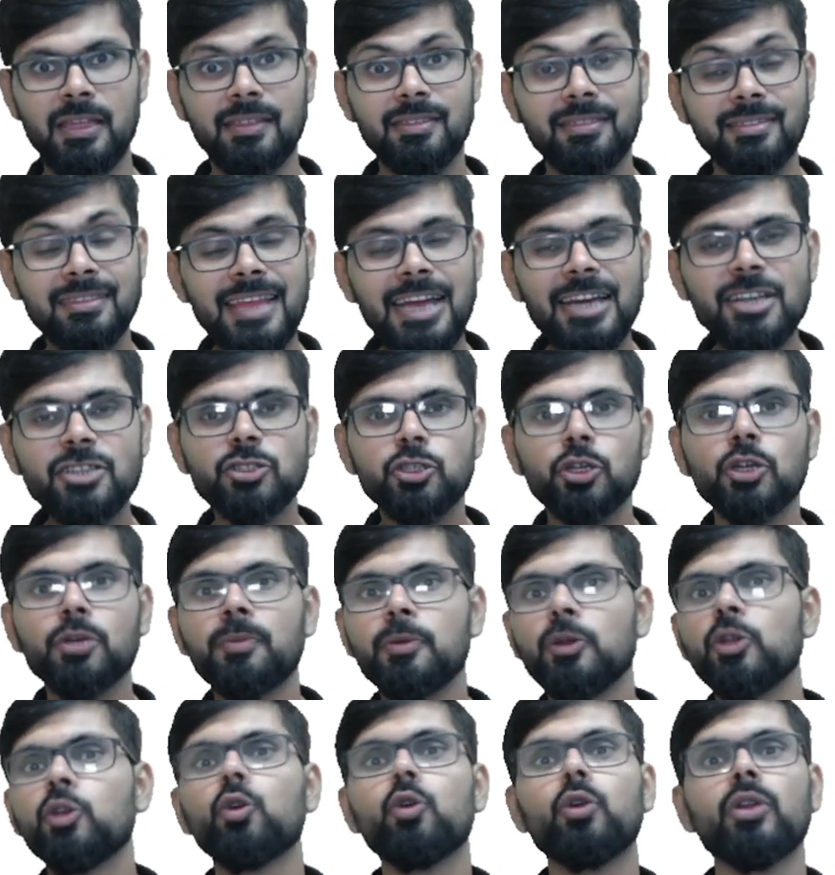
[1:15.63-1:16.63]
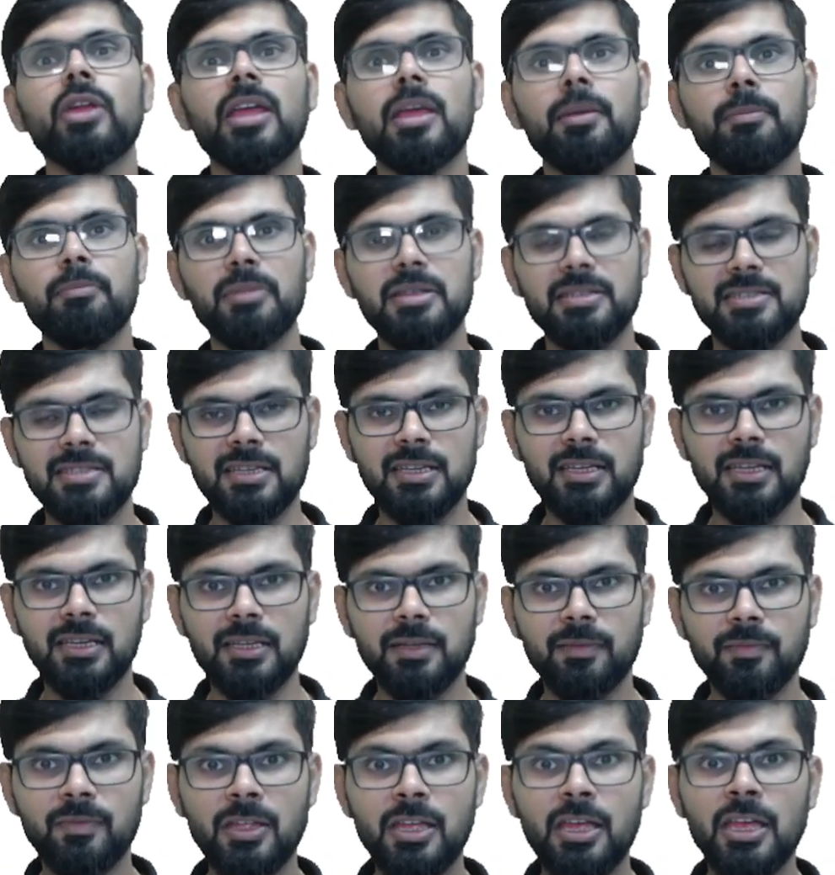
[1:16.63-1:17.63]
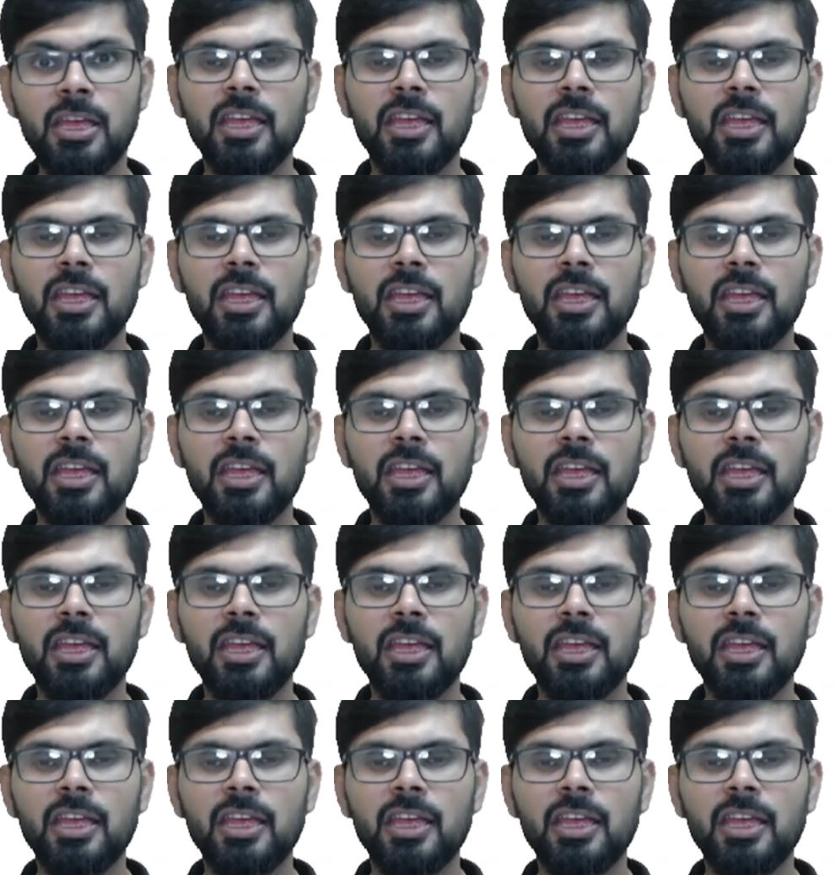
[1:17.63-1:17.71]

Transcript: That should be your aim basically.